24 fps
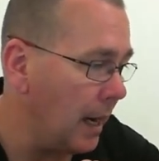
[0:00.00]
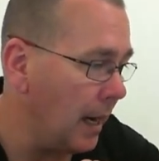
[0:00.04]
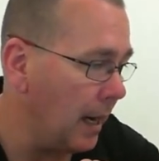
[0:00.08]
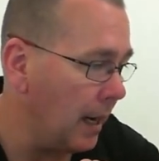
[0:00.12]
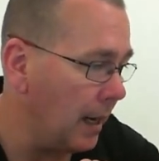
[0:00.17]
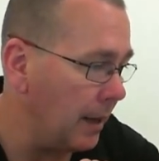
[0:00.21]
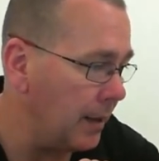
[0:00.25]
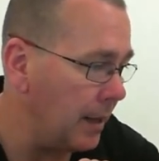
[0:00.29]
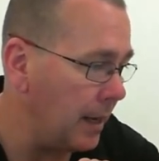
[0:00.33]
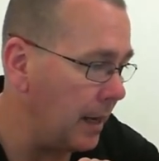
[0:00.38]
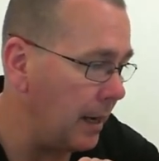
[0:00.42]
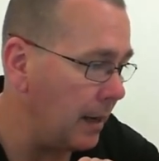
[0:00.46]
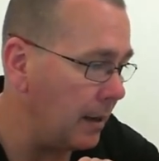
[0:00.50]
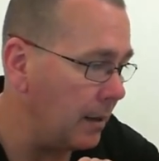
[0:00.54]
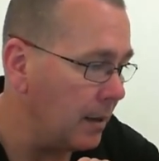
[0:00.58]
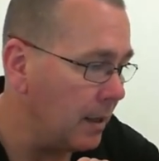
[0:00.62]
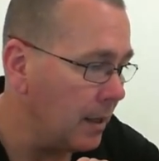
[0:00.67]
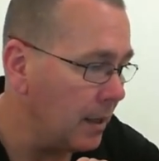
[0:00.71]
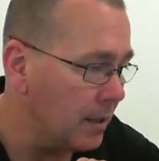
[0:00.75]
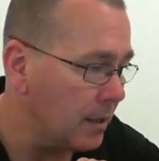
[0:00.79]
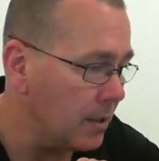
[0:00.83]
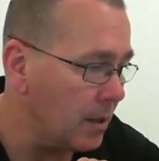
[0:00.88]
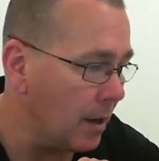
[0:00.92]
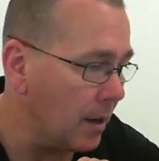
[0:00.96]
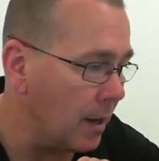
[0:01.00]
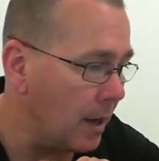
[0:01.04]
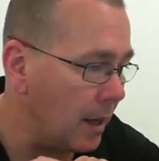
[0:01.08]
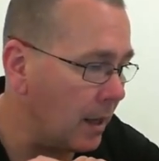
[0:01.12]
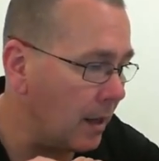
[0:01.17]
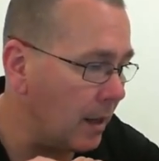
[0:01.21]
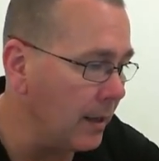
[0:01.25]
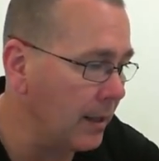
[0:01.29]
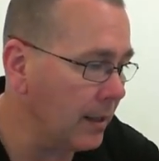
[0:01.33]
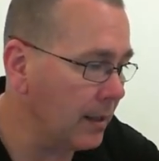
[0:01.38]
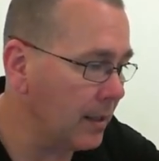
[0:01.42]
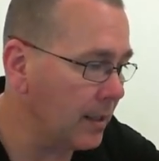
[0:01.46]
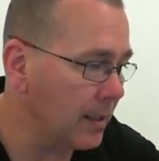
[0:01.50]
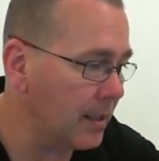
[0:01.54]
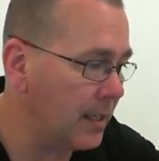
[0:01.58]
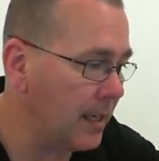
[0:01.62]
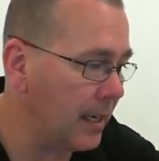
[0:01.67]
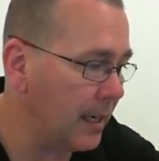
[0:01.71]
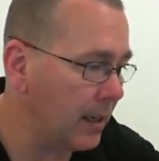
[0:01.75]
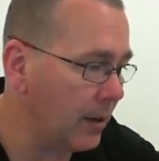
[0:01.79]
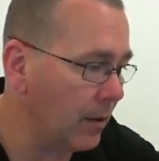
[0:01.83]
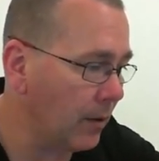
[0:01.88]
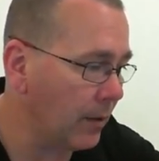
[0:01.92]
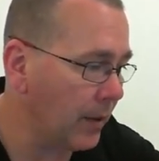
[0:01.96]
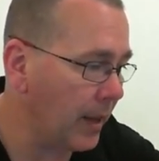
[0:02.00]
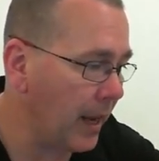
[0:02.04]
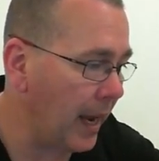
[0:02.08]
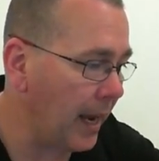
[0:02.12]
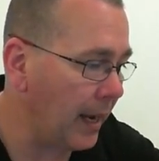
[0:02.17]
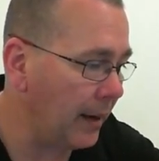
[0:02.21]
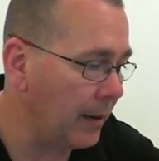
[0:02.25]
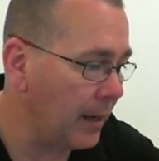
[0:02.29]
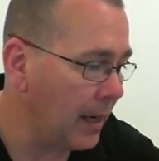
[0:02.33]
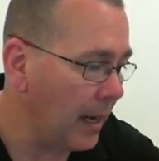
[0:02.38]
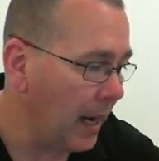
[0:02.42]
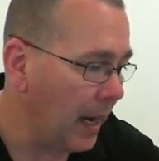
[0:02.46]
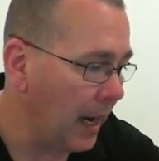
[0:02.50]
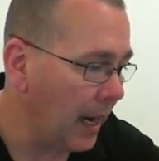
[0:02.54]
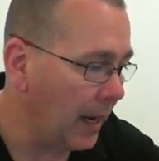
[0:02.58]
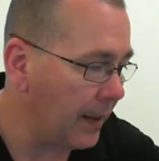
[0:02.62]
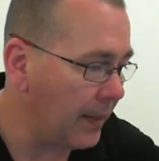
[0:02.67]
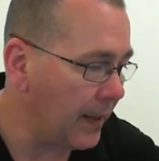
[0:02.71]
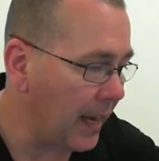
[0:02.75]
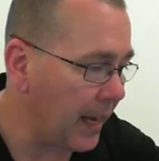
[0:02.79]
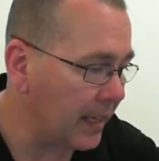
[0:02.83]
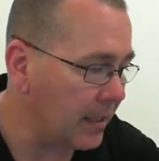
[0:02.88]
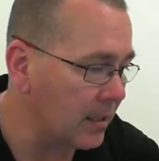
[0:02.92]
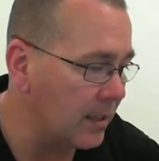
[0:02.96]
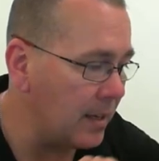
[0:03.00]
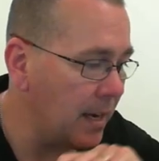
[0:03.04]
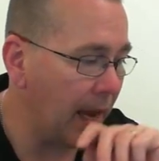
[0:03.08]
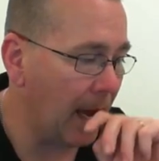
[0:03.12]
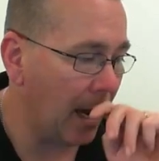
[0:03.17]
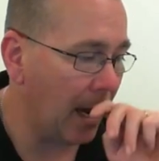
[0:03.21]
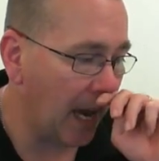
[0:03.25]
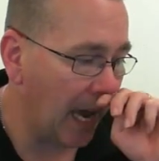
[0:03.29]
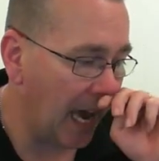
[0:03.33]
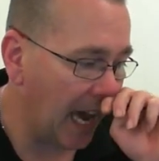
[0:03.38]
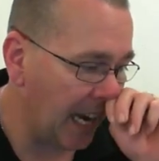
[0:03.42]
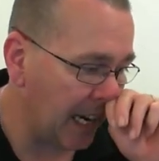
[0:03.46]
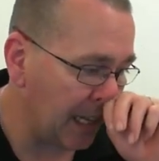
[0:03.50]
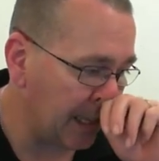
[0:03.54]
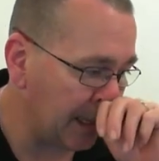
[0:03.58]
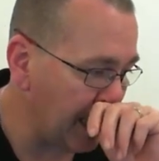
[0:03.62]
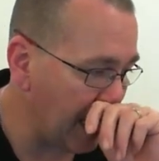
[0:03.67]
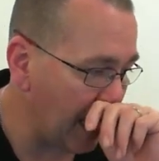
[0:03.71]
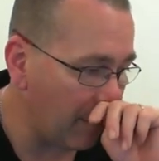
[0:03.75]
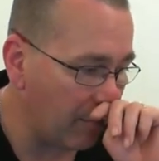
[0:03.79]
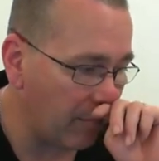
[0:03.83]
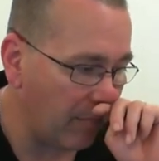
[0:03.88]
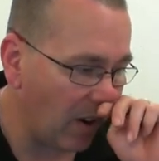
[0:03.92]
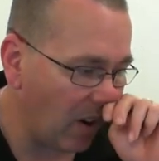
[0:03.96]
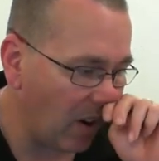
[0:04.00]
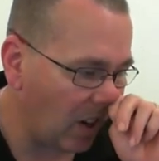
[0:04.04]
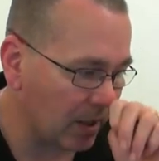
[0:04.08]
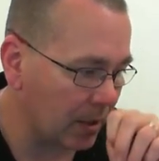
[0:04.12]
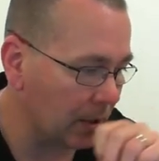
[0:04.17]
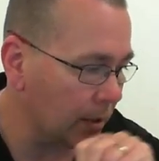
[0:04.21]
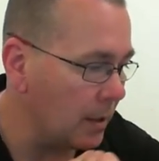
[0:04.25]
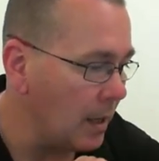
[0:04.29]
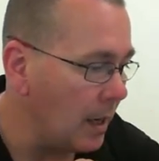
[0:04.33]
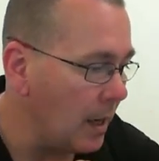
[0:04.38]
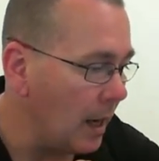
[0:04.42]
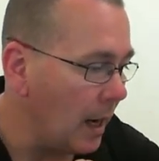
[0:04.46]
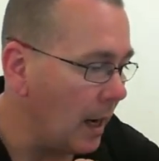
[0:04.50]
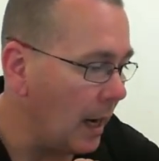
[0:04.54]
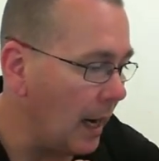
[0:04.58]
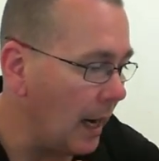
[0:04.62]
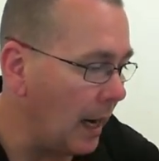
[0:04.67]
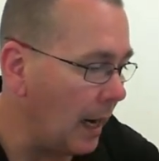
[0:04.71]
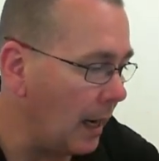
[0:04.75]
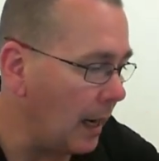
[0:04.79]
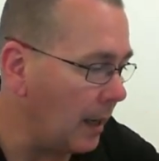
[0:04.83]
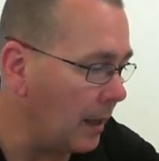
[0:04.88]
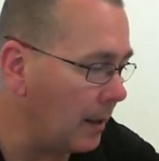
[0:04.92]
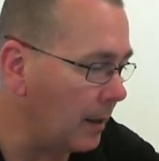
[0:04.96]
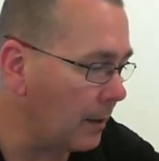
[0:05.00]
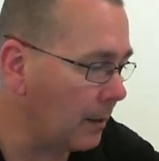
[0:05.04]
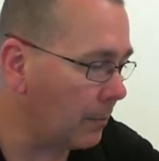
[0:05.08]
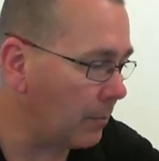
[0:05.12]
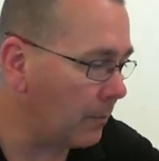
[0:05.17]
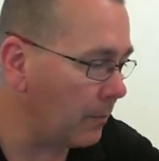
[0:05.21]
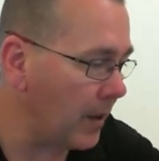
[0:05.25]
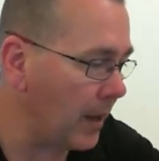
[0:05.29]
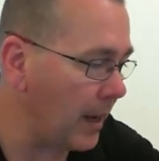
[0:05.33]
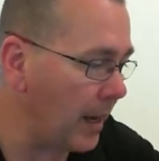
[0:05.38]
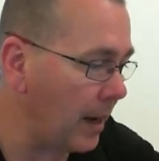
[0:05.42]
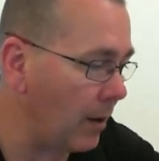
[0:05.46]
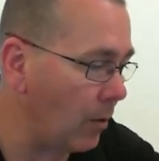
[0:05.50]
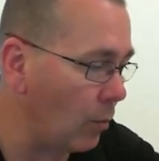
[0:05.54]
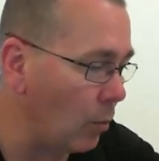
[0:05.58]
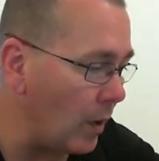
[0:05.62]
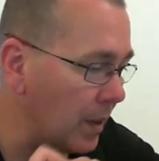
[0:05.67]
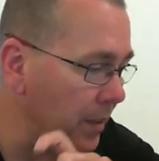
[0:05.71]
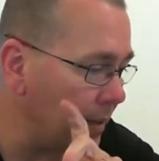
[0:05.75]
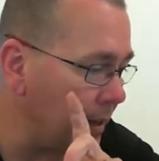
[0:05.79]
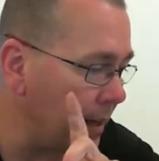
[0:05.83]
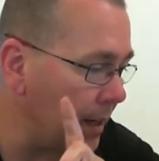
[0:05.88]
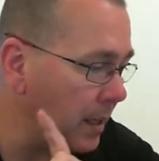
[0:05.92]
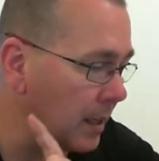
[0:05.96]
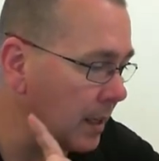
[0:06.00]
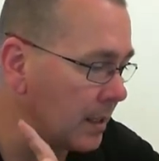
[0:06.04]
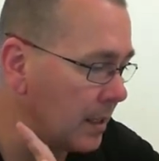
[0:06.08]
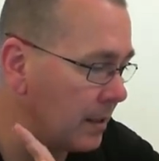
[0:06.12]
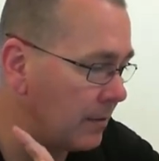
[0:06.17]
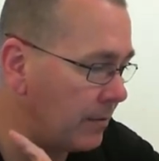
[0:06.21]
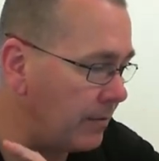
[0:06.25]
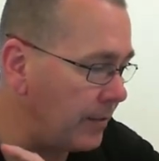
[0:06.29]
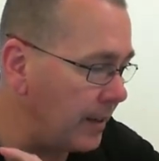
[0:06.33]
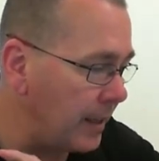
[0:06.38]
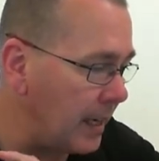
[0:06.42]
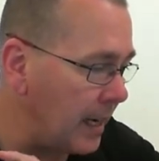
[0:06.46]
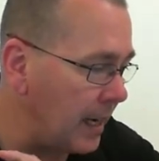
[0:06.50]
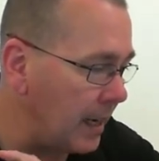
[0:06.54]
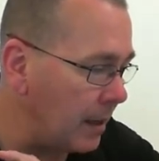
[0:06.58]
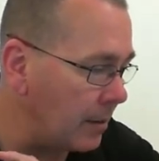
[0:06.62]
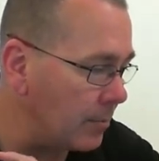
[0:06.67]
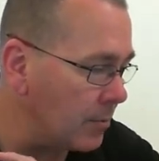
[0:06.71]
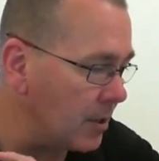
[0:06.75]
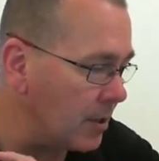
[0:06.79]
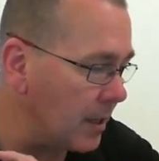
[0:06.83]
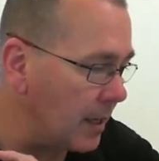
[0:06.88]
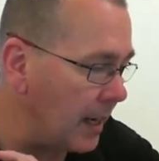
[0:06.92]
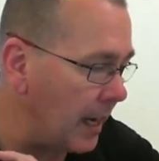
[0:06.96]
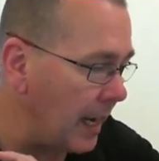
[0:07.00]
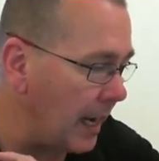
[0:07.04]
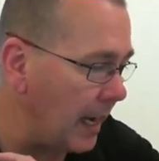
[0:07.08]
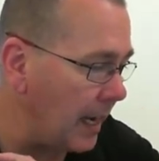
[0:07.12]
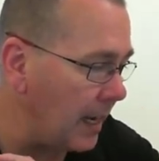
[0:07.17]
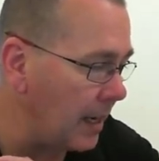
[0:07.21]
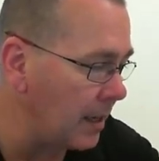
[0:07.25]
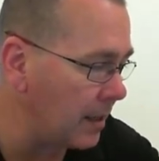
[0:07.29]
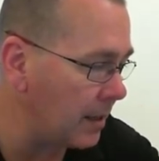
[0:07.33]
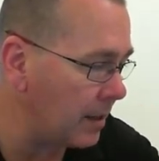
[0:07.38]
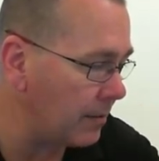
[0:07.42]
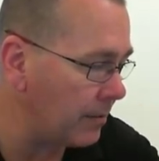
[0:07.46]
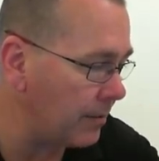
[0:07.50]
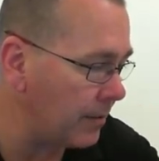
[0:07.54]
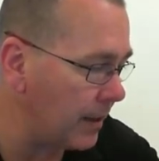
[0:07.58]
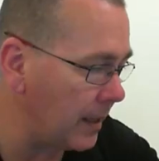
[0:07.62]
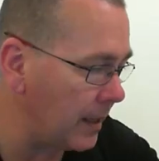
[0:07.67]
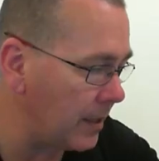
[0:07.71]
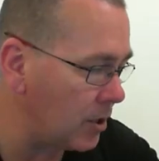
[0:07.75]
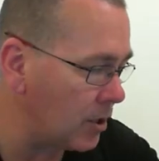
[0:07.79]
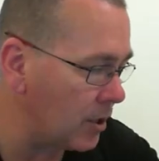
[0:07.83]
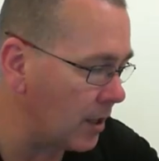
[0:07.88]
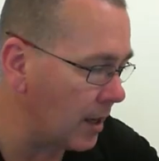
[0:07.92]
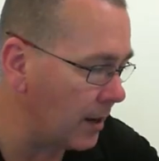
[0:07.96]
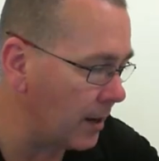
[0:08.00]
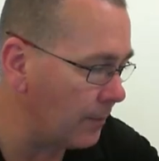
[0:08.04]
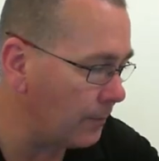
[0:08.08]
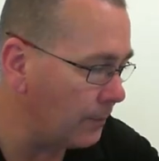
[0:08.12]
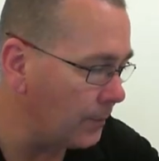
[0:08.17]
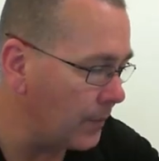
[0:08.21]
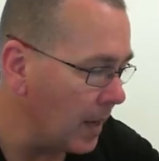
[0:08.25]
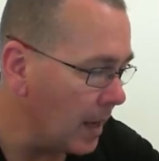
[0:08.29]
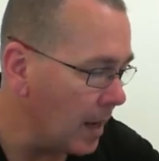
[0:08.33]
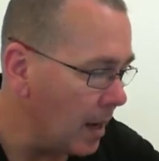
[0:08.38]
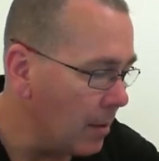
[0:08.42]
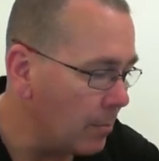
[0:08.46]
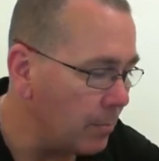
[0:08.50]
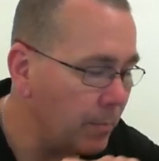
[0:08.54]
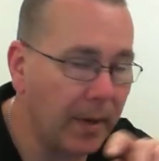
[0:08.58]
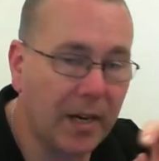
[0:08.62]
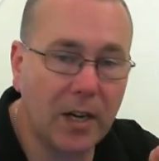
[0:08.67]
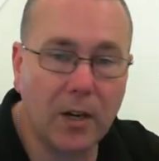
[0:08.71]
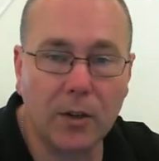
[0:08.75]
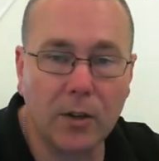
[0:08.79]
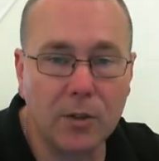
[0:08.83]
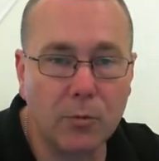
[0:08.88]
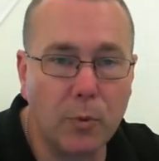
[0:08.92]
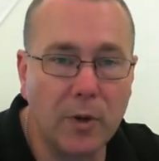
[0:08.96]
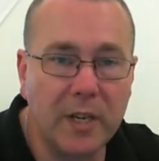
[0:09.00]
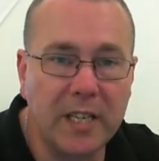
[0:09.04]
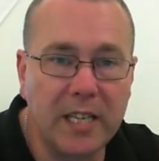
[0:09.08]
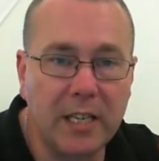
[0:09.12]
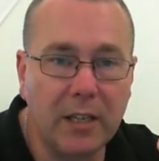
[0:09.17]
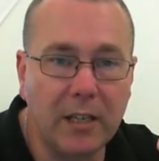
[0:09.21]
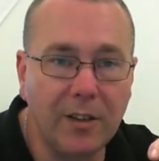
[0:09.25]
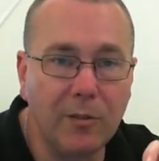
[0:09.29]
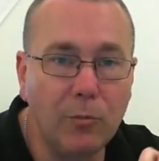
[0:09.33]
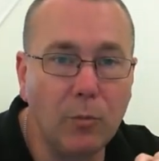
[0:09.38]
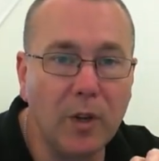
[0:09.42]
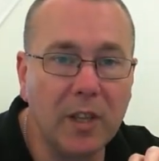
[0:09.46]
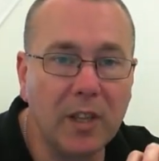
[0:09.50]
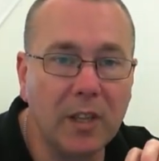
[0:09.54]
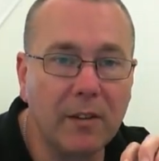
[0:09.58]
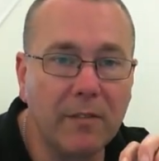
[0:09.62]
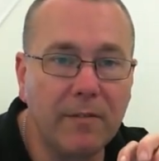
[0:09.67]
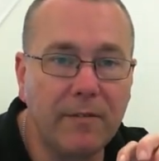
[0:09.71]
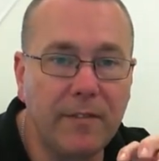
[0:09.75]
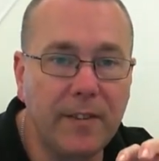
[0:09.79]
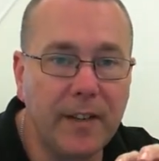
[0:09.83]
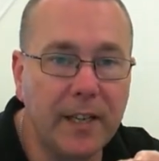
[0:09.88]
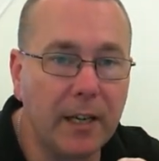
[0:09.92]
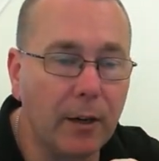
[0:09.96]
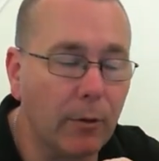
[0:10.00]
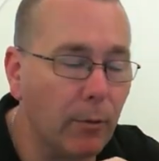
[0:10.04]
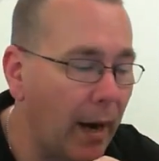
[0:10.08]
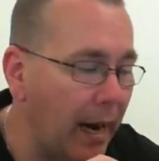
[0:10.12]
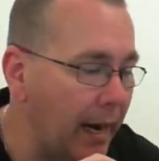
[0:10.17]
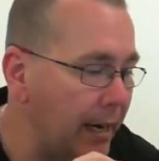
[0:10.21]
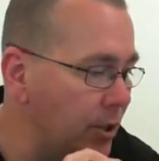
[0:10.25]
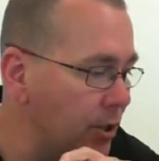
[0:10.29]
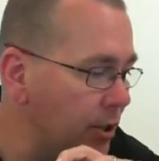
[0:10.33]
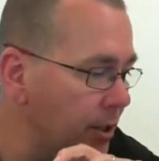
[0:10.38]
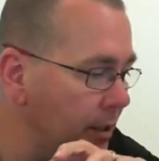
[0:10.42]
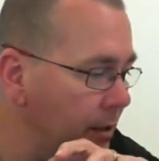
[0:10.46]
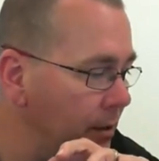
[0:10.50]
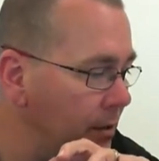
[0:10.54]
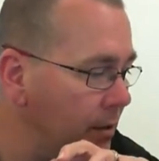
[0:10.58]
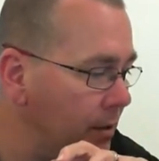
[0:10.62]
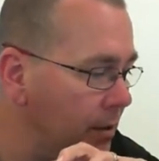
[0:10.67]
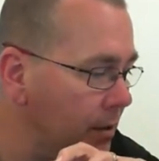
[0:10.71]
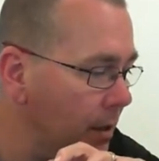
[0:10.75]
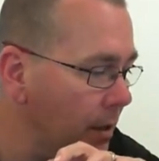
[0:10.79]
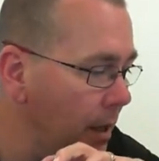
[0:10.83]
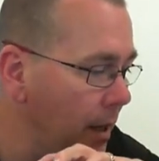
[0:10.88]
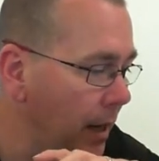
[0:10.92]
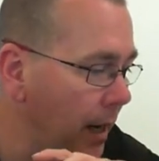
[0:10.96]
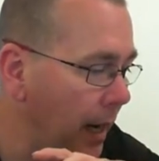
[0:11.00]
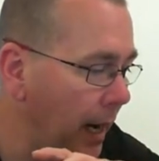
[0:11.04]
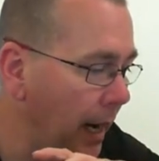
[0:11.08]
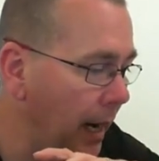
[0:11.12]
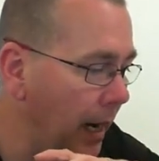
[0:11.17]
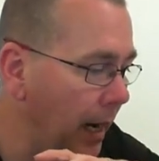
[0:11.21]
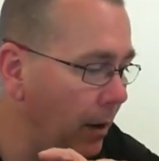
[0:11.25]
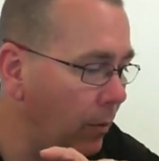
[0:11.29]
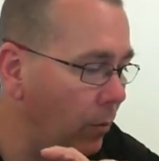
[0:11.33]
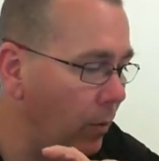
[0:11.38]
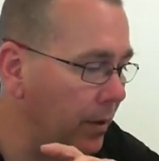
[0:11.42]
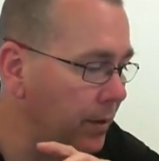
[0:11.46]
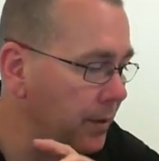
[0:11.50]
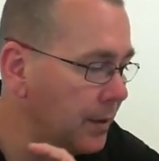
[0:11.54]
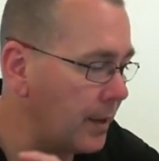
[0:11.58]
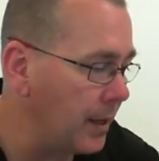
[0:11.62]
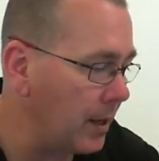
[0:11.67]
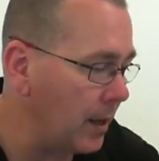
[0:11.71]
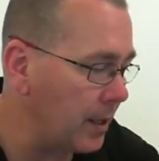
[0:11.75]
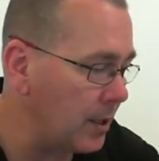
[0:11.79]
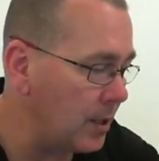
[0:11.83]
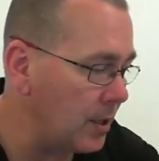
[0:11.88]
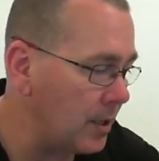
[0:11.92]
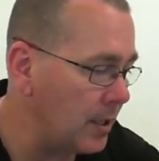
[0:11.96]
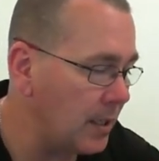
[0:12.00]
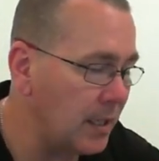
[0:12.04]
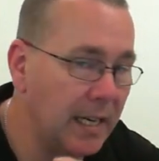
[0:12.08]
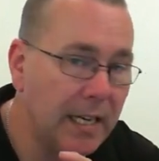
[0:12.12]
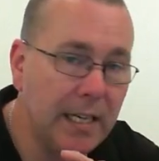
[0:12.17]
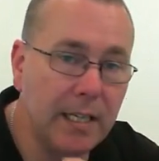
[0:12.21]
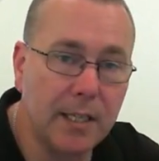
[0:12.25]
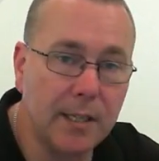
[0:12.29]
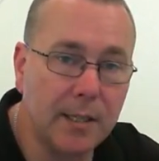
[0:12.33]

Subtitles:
there. So I'm going to click the tick on that, and that's now added that boss. There. One thing I did forget, I'm just going to edit the feature. Because we're dealing with configurations, one thing I just need to